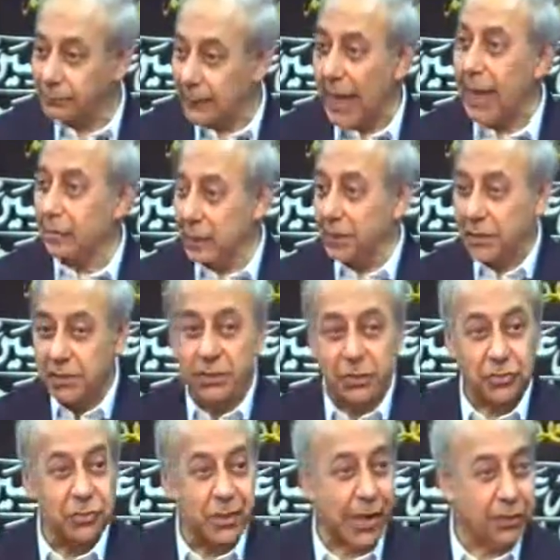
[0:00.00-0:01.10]
And this is in
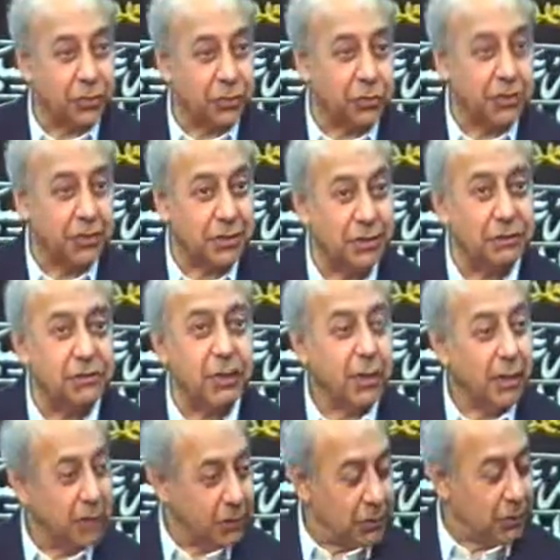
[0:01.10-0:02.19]
Sunnite sources.
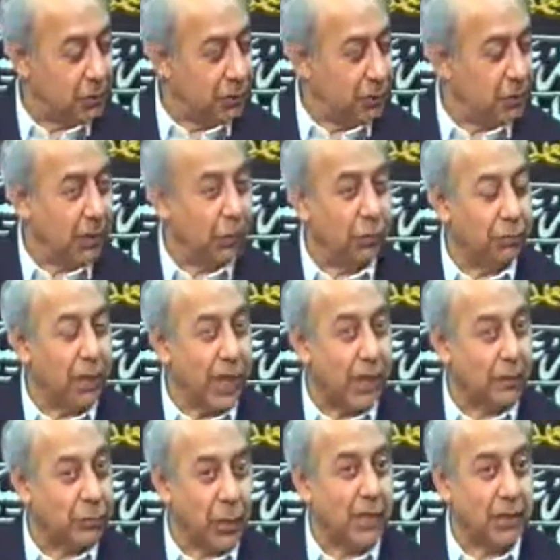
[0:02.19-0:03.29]
He would
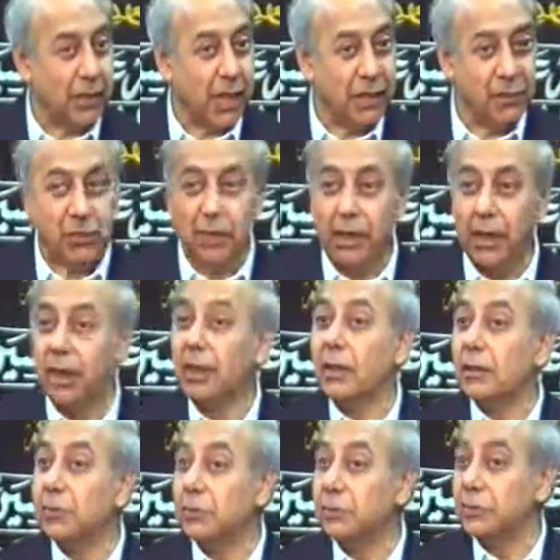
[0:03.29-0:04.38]
make a 20 day journey
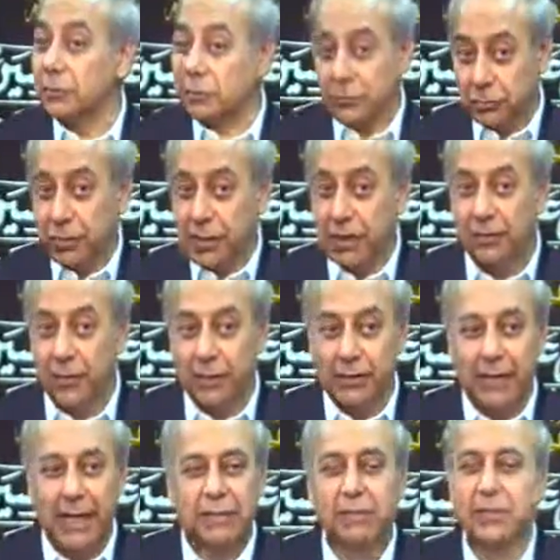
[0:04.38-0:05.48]
to, to cover
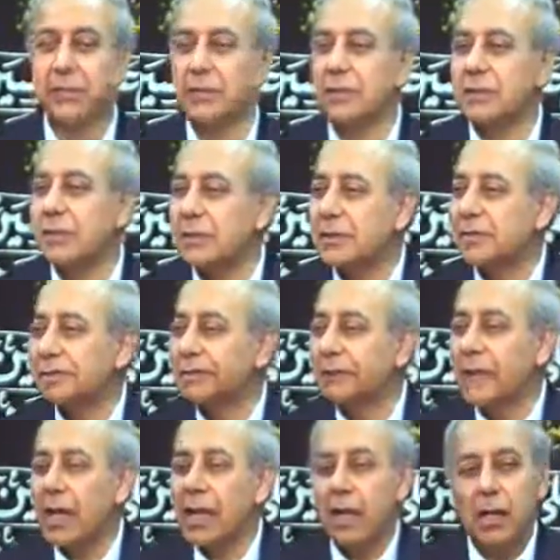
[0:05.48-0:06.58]
that distance.
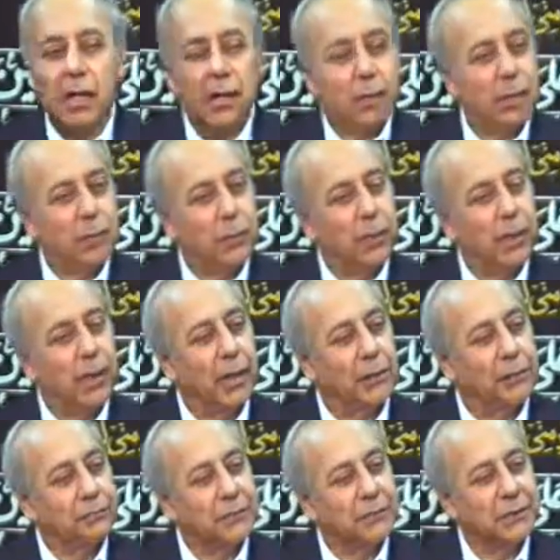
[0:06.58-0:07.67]
Well,
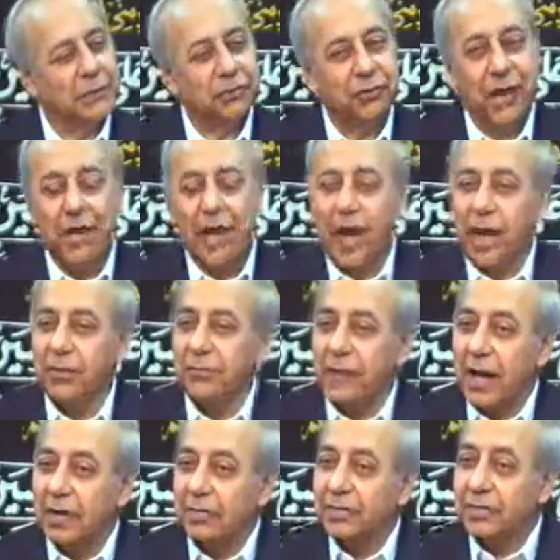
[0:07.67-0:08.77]
the three and a half
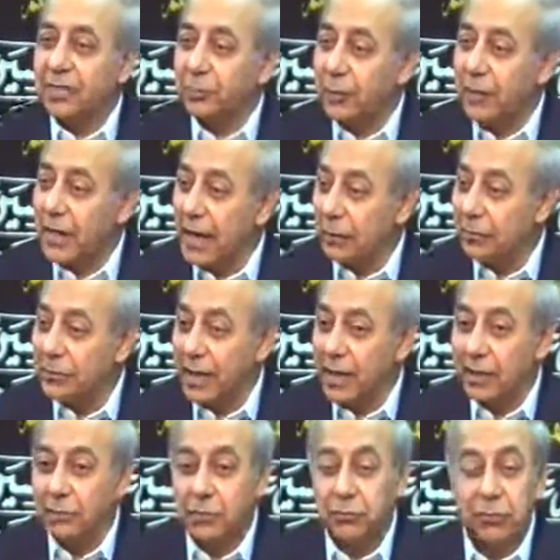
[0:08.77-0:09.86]
hours that we now
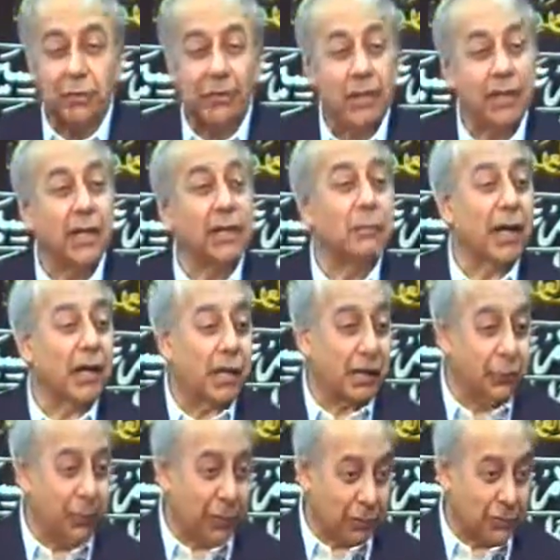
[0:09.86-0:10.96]
take between Medina and
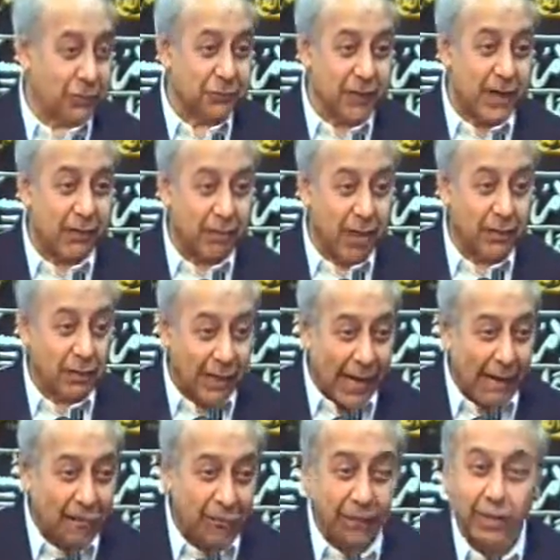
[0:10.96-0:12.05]
Mecca, we also find rather
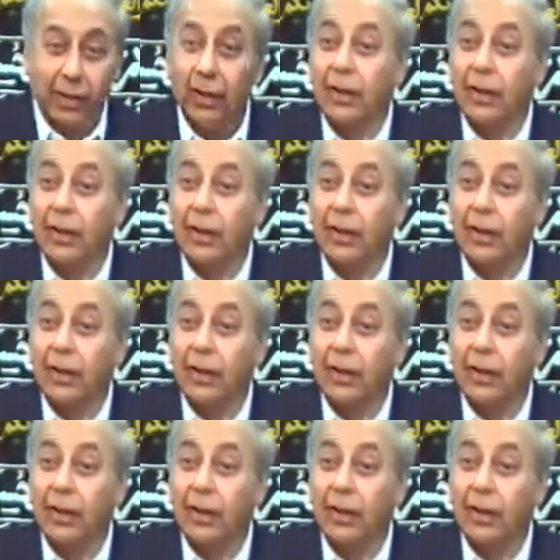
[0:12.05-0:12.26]
lengthy.